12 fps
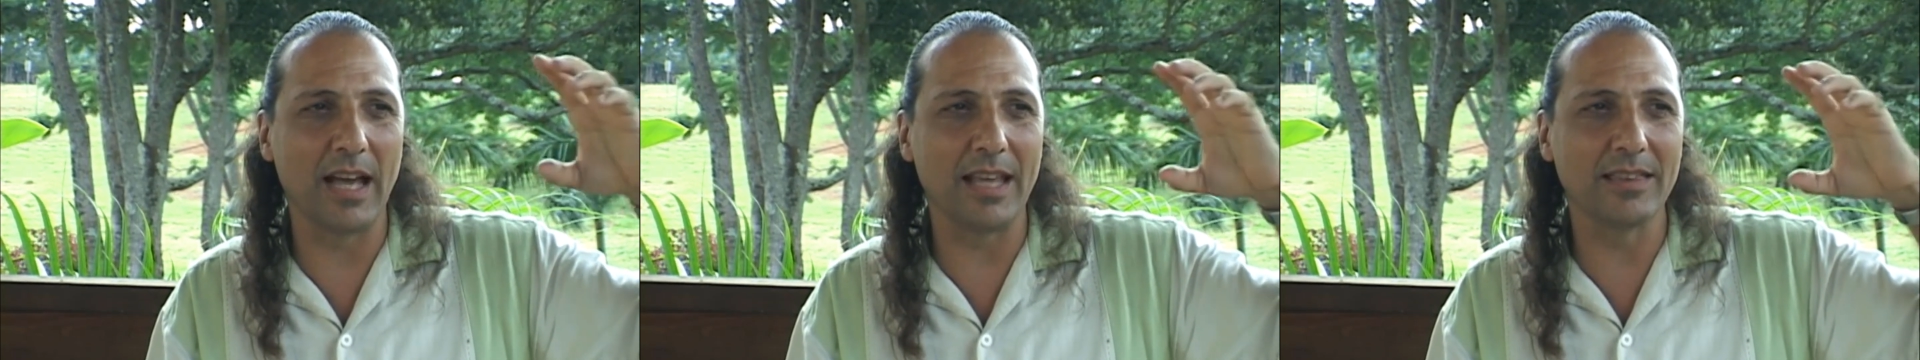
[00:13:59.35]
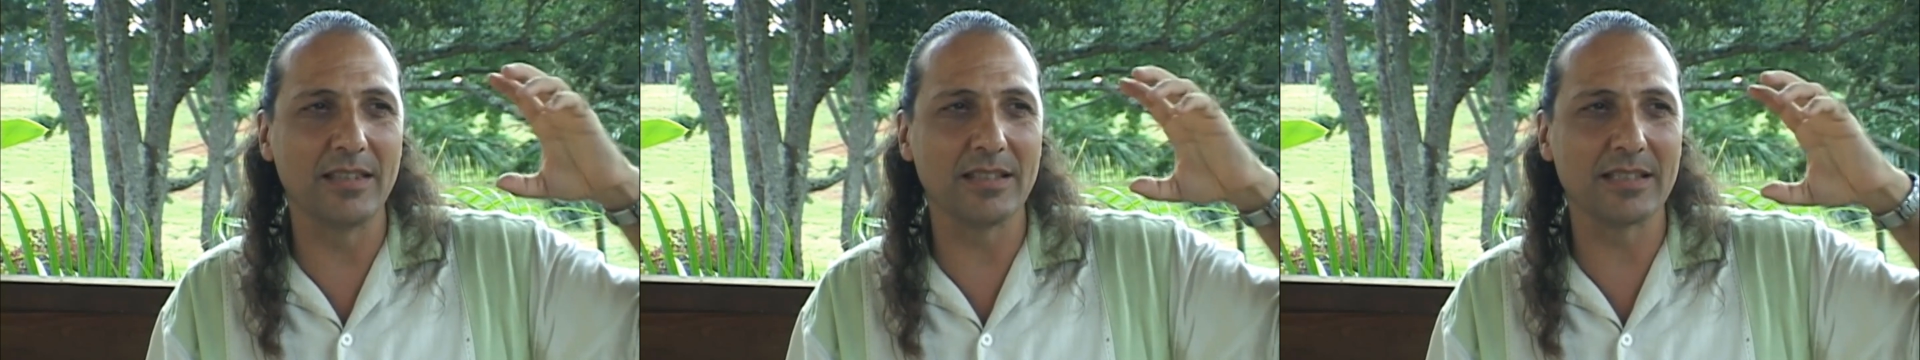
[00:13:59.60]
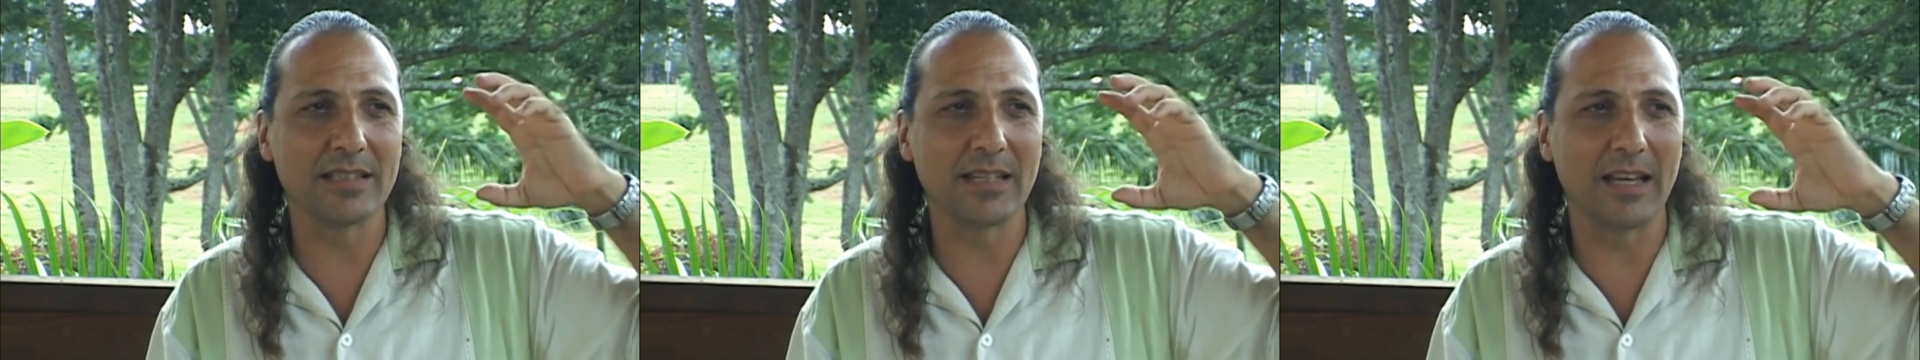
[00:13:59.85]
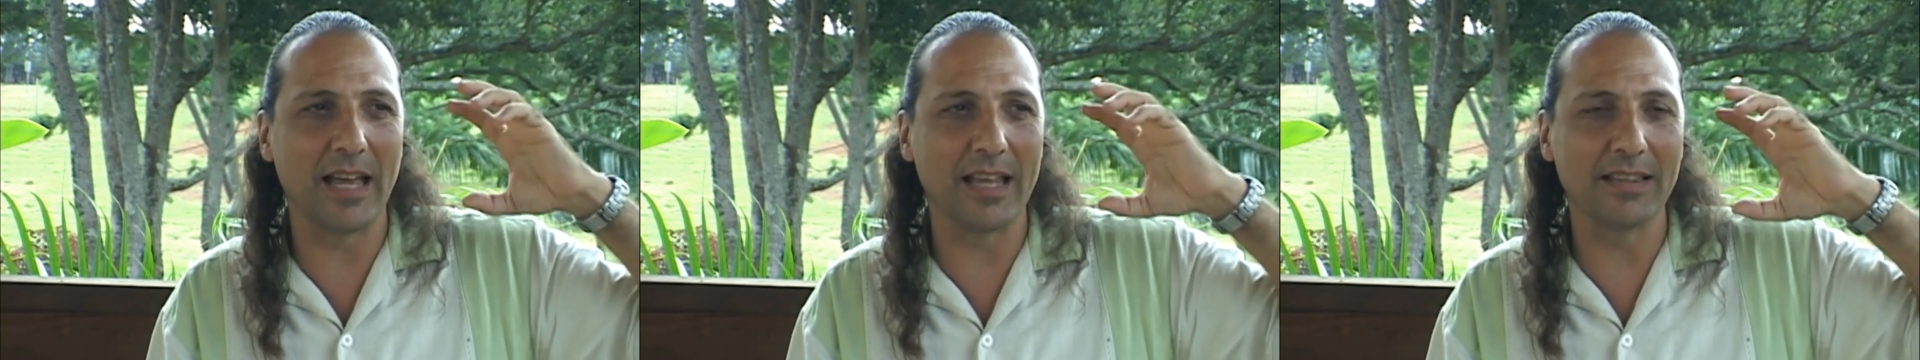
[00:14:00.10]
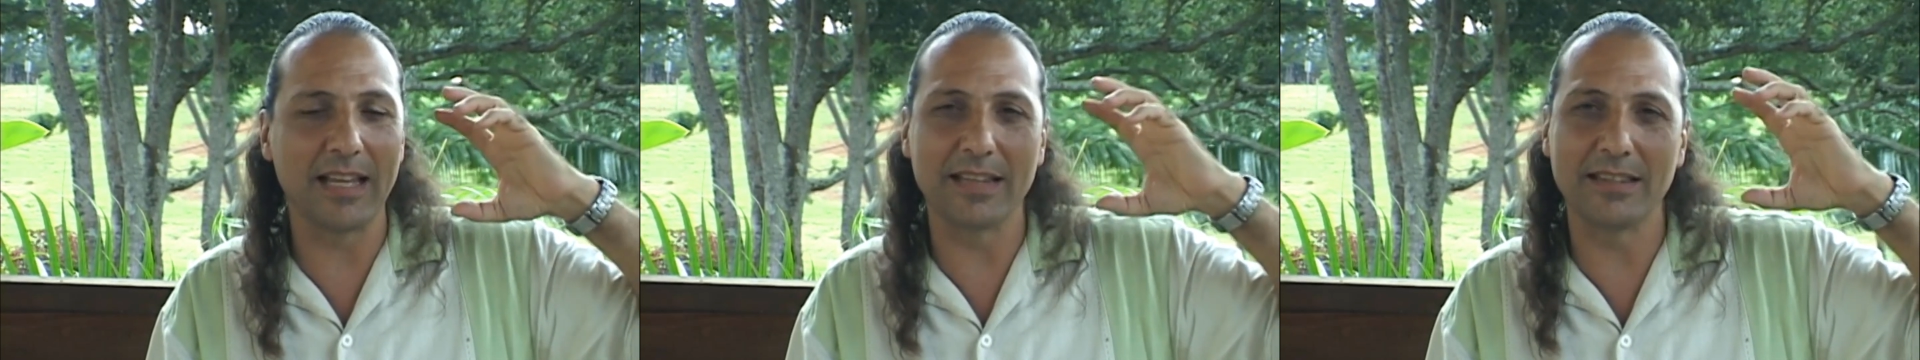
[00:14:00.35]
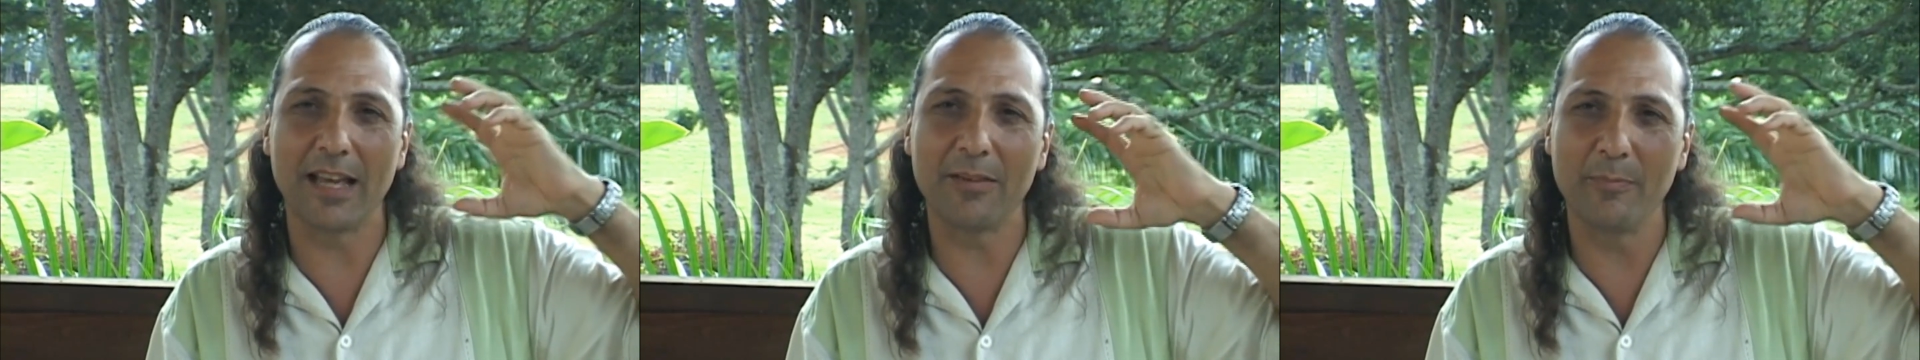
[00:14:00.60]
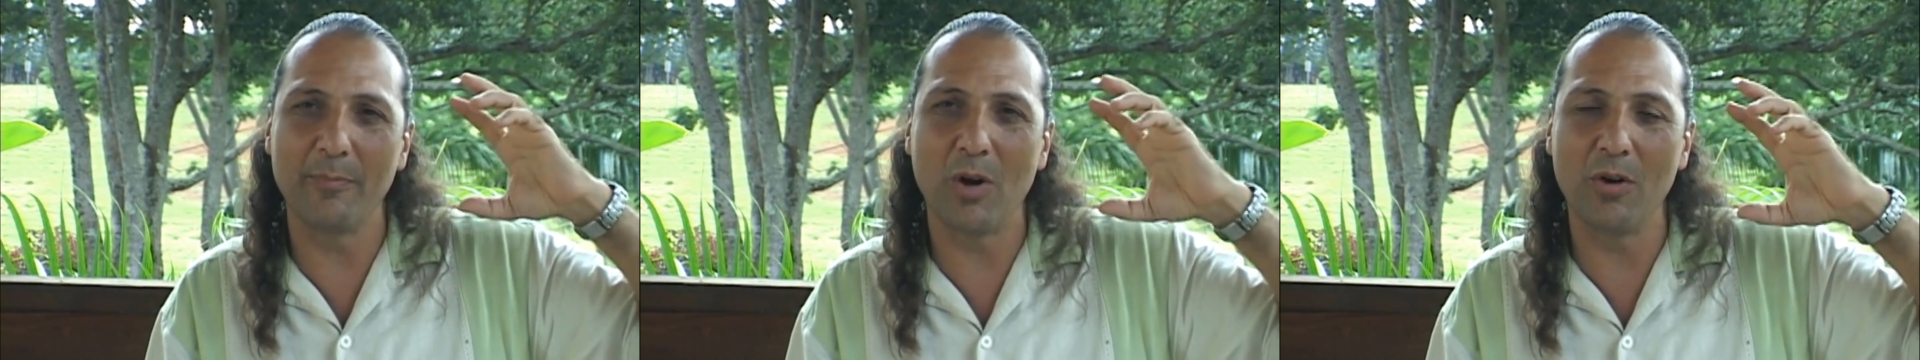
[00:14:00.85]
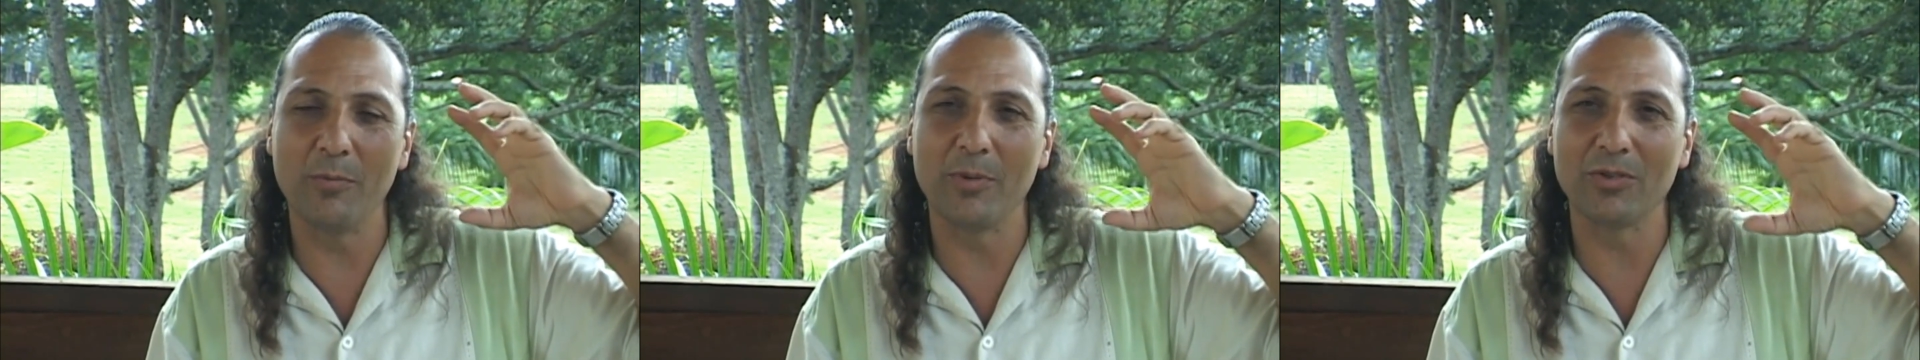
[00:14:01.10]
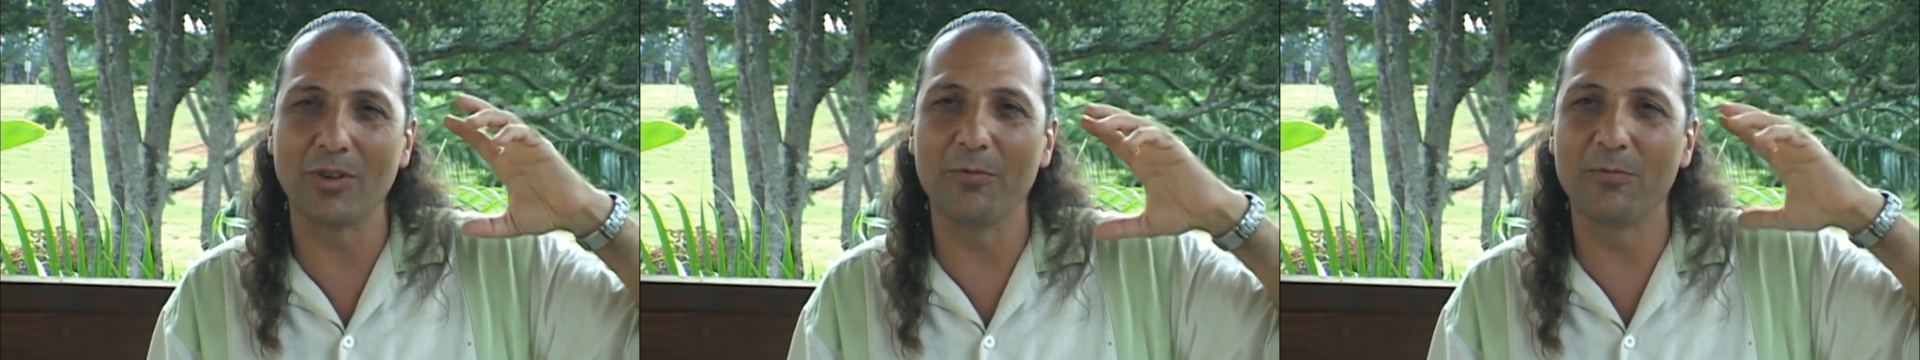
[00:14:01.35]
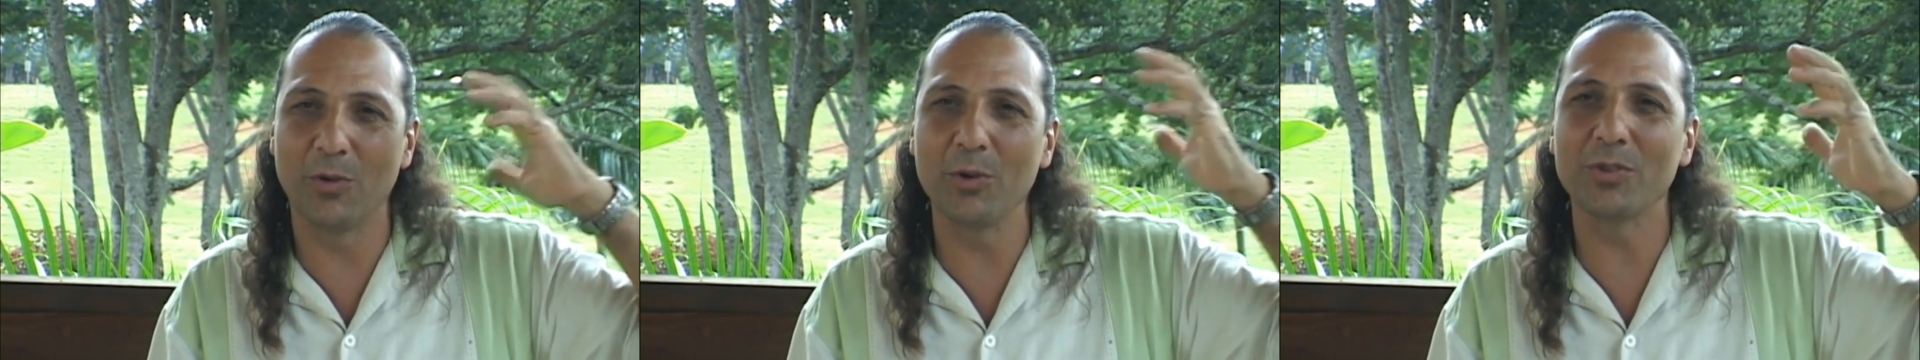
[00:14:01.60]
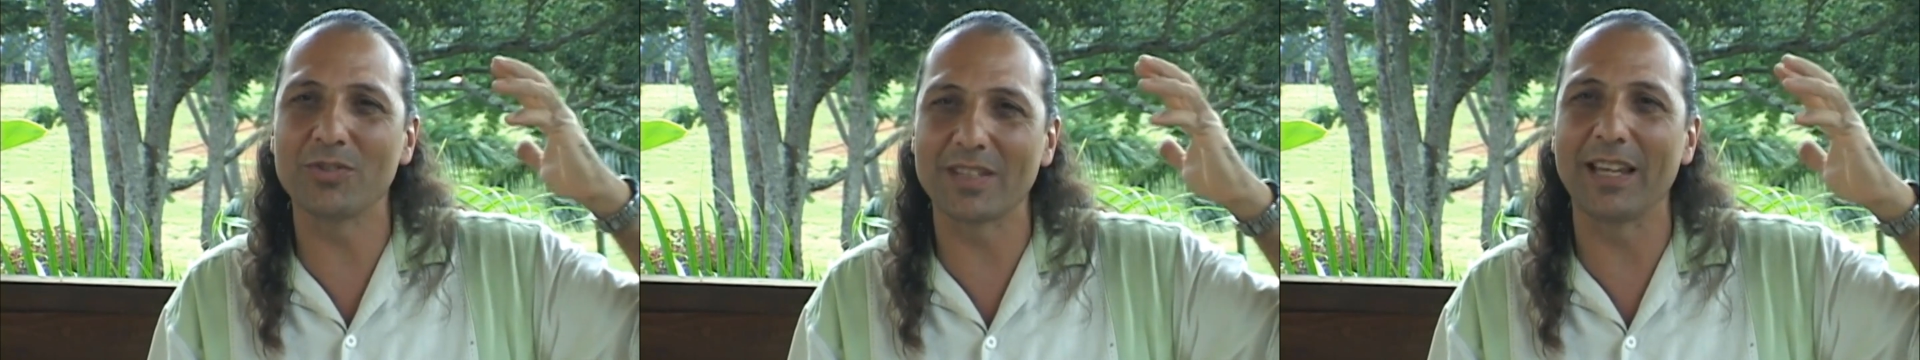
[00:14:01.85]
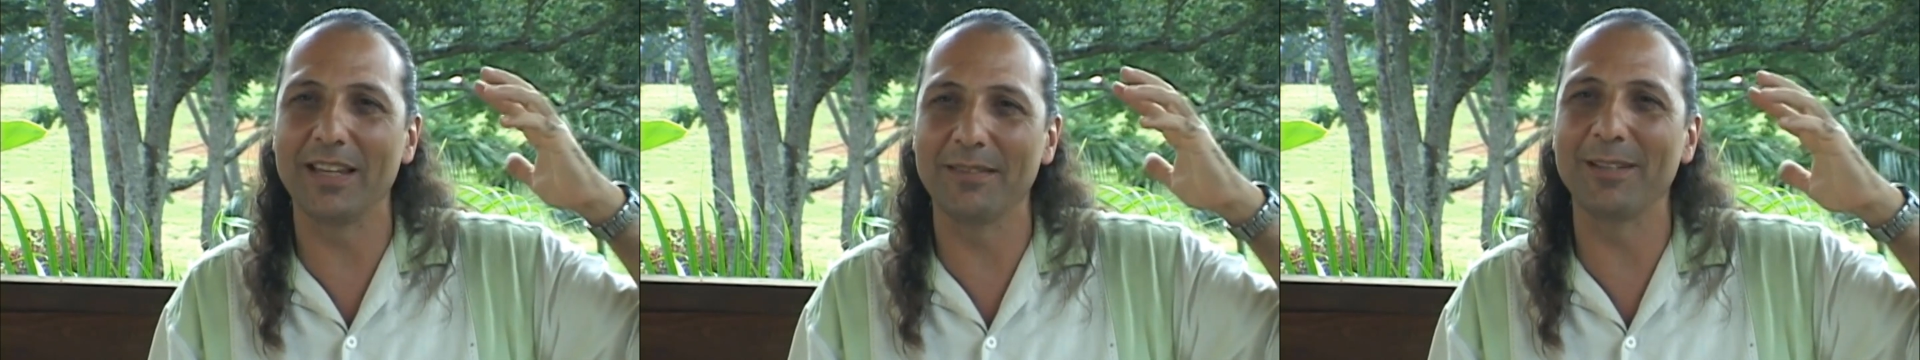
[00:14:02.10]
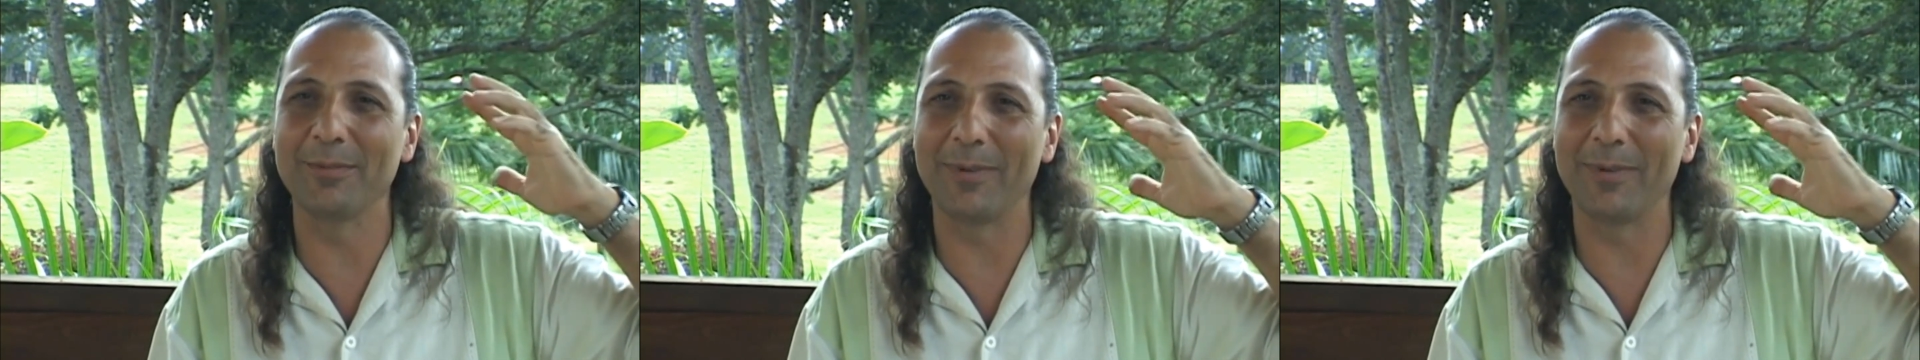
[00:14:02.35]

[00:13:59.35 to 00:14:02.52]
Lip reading: at that moment a voice came in